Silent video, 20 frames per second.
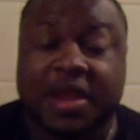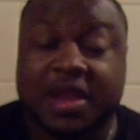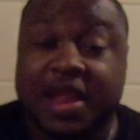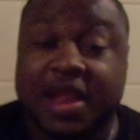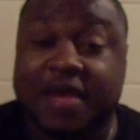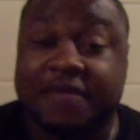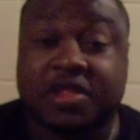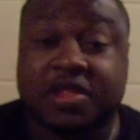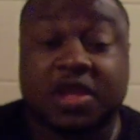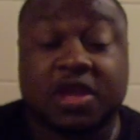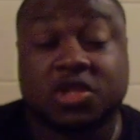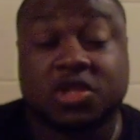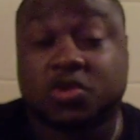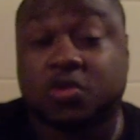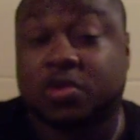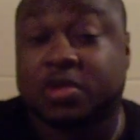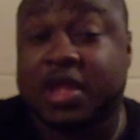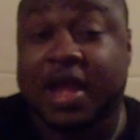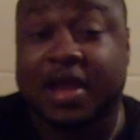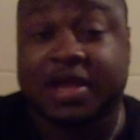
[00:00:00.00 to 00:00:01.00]
I didn't have a ton of
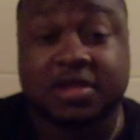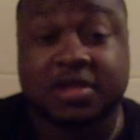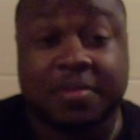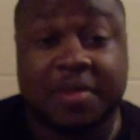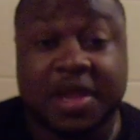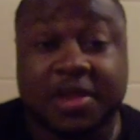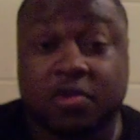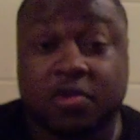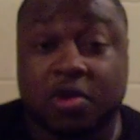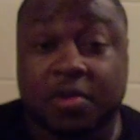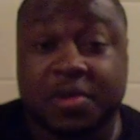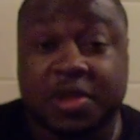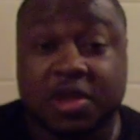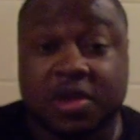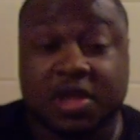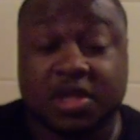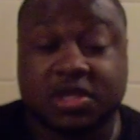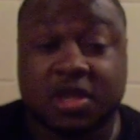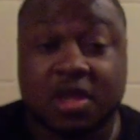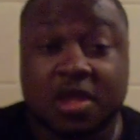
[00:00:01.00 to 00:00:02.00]
school knockers on my door
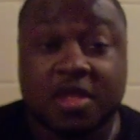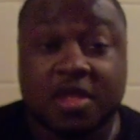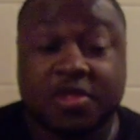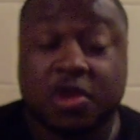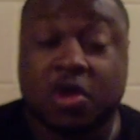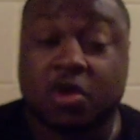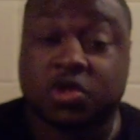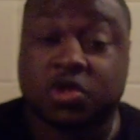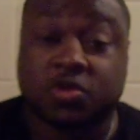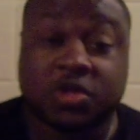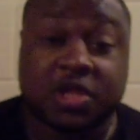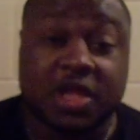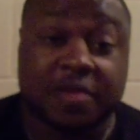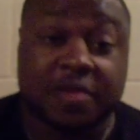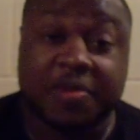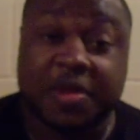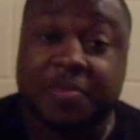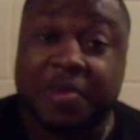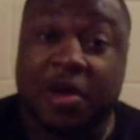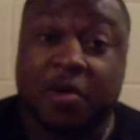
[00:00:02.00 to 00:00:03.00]
because the coaches were
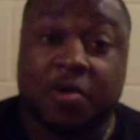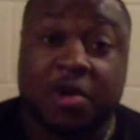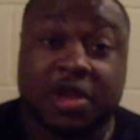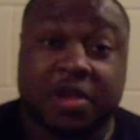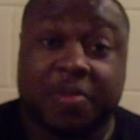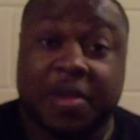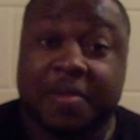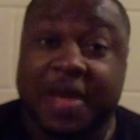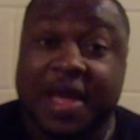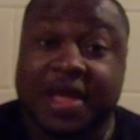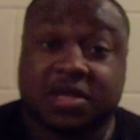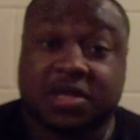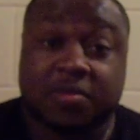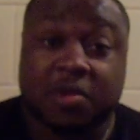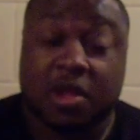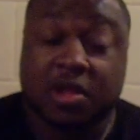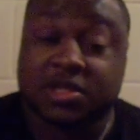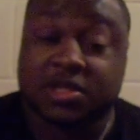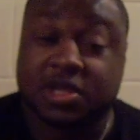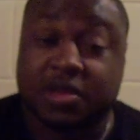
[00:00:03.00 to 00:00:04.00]
telling people I wanted to play
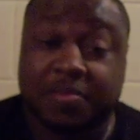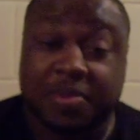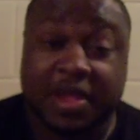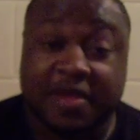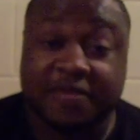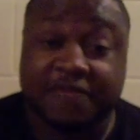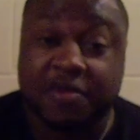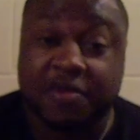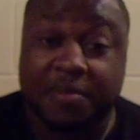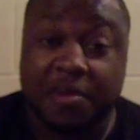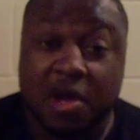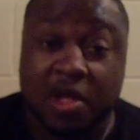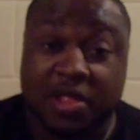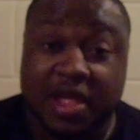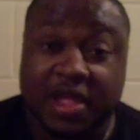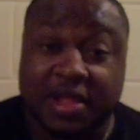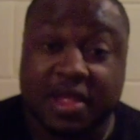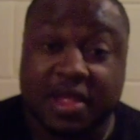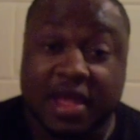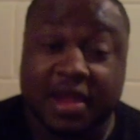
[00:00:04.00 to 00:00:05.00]
basketball instead of playing
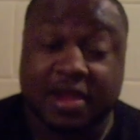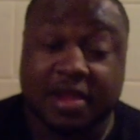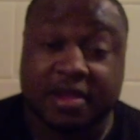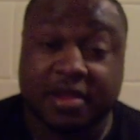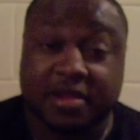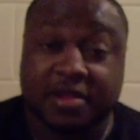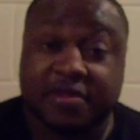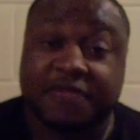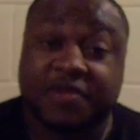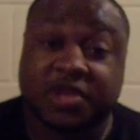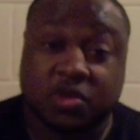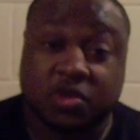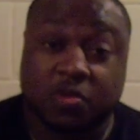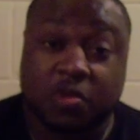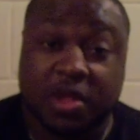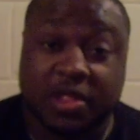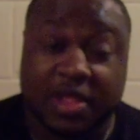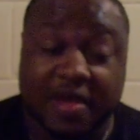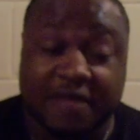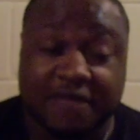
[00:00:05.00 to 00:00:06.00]
football at a
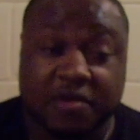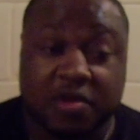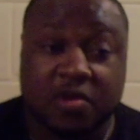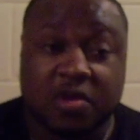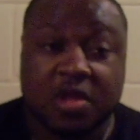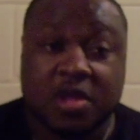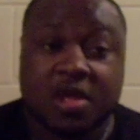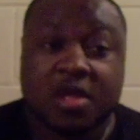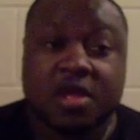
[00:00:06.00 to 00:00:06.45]
Division I level.